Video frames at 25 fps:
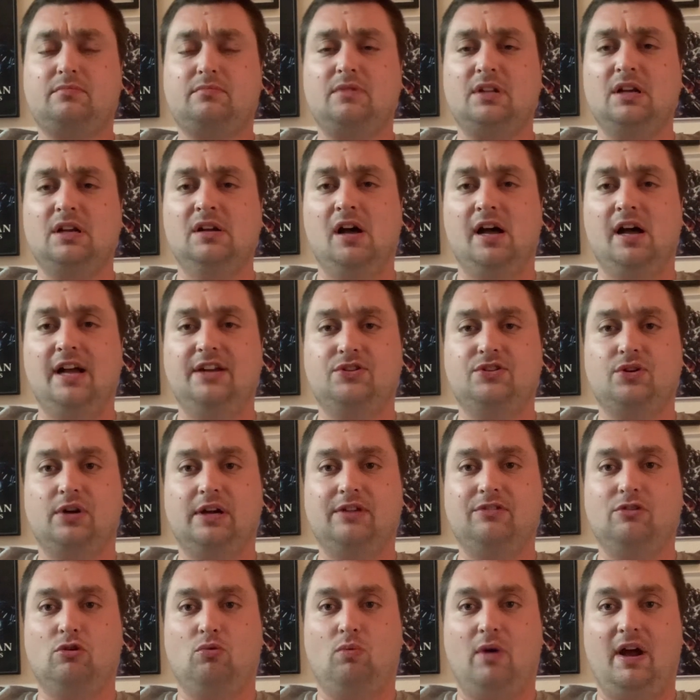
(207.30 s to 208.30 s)
uh,
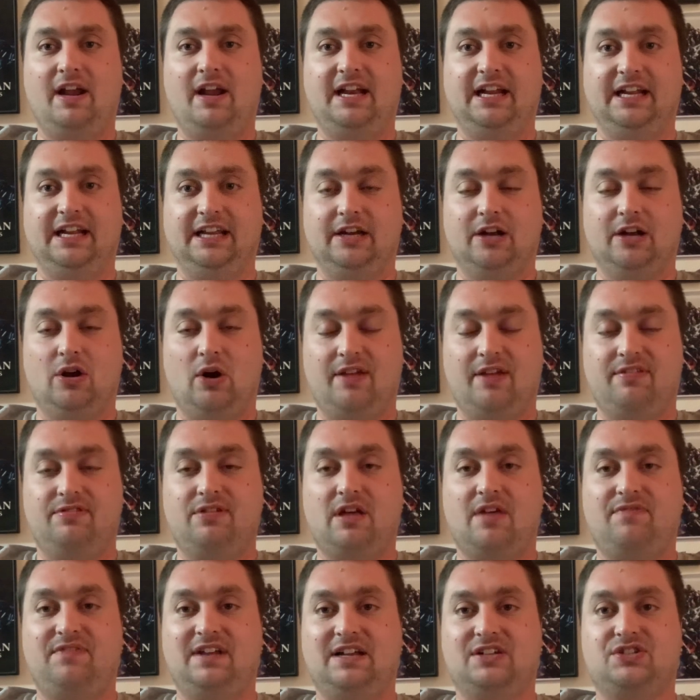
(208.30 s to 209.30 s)
during the wedding you know i
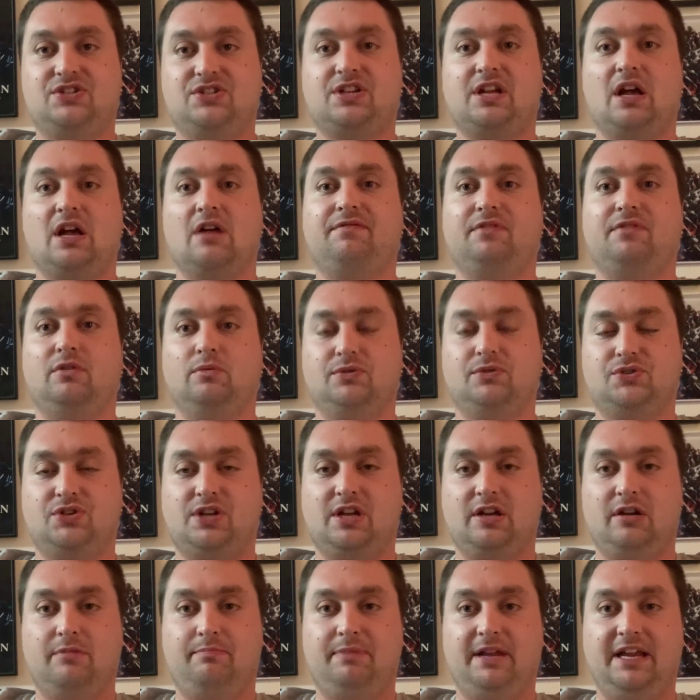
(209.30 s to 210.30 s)
thought that scuffle was
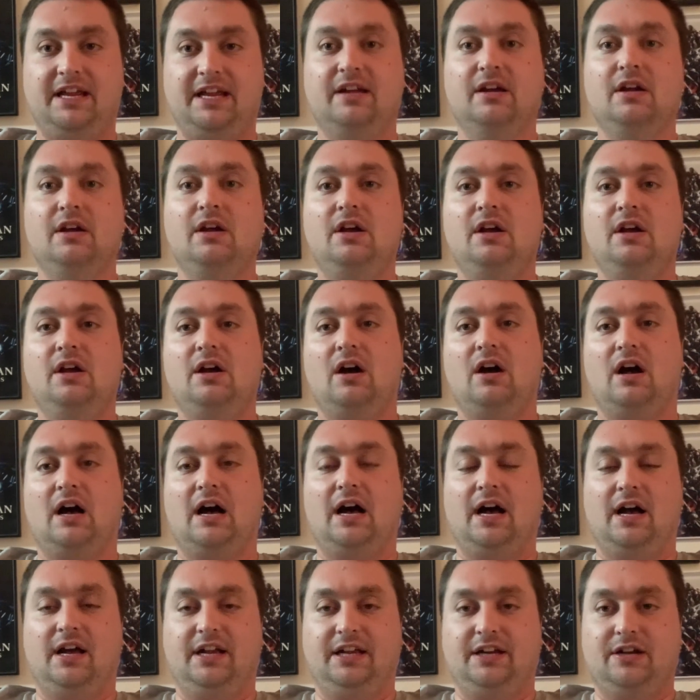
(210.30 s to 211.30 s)
going to be
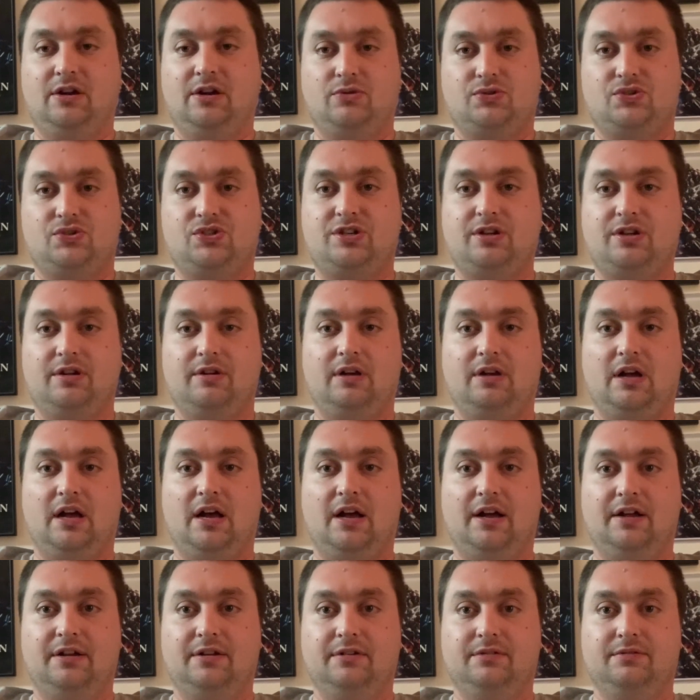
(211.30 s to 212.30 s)
uh, you know
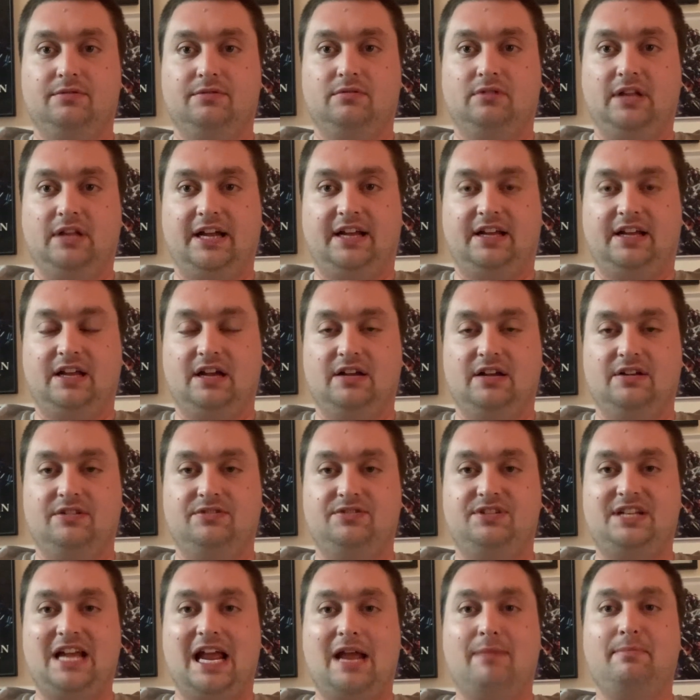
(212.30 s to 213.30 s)
uh, like uh,
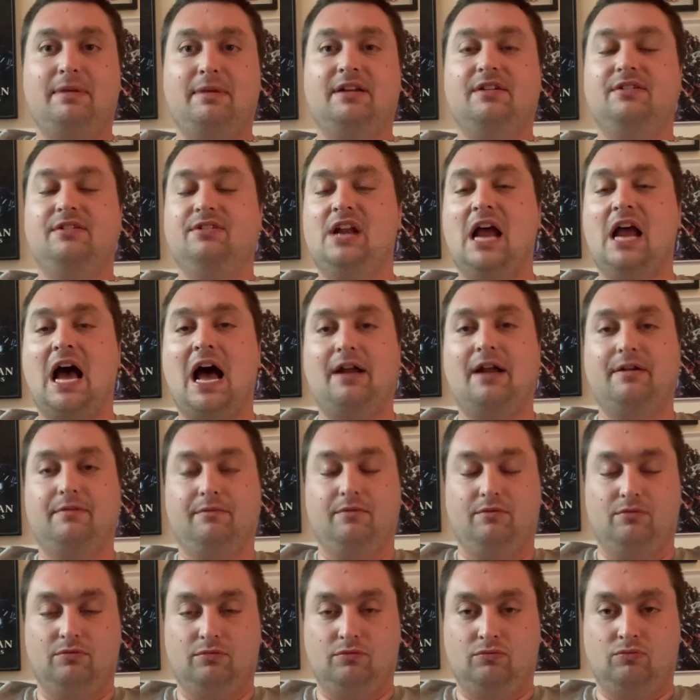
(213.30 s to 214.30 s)
daemon not
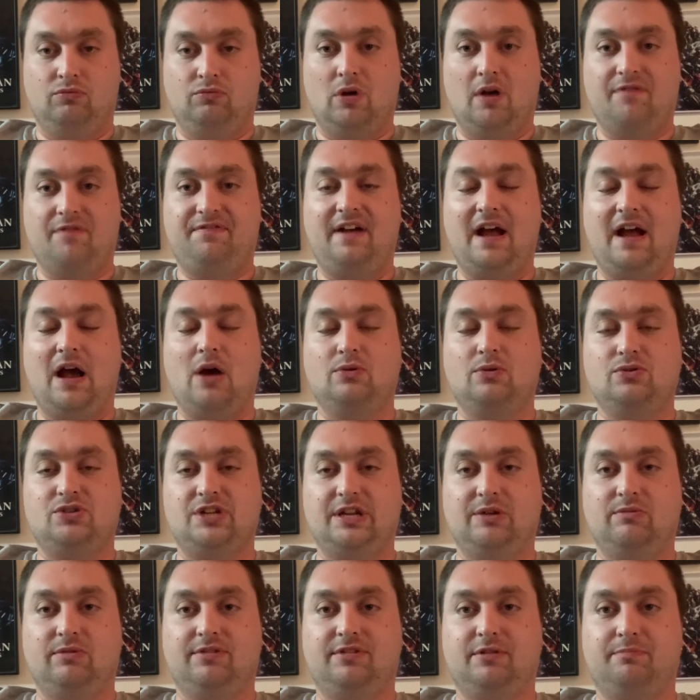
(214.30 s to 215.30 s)
rough
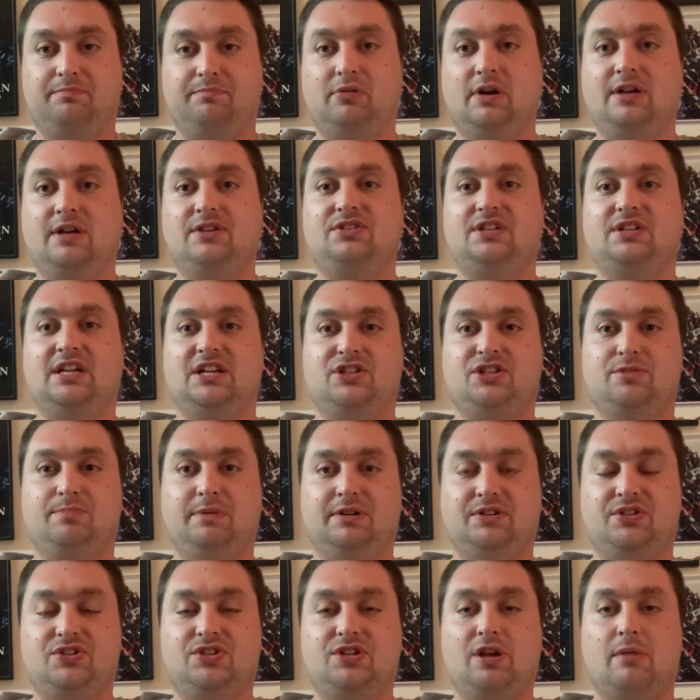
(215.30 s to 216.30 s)
housing with the princess,
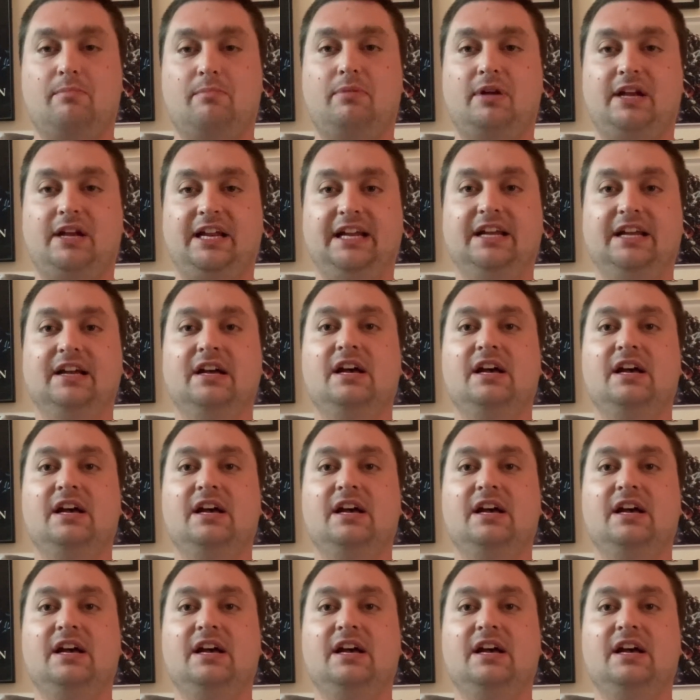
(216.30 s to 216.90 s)
but somebody